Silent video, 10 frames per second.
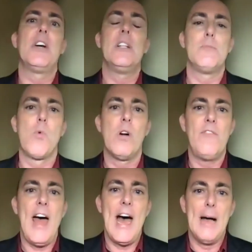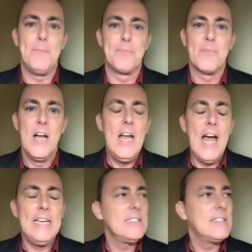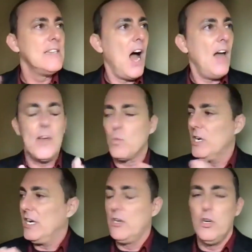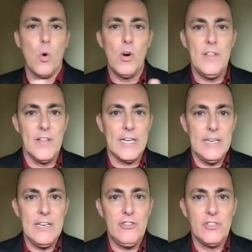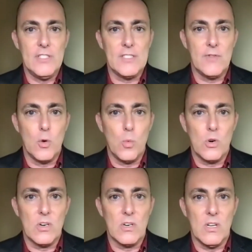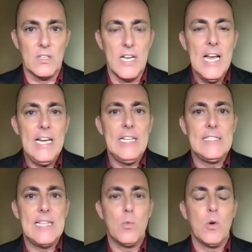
more of that. And it's not that we're ignoring the conditions of the world. It's that we're